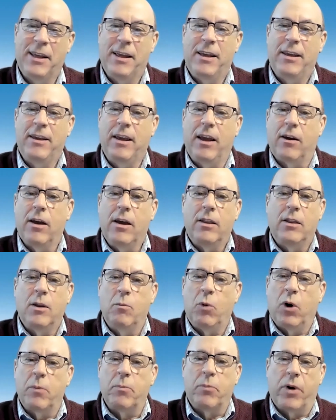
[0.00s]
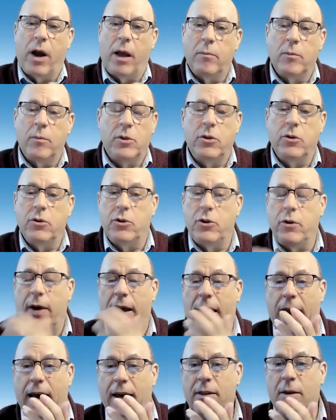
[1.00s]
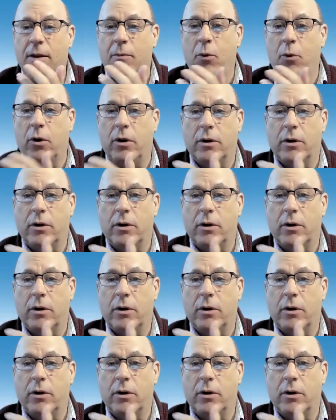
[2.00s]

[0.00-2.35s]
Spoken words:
Yeah, the more problems that you had, the more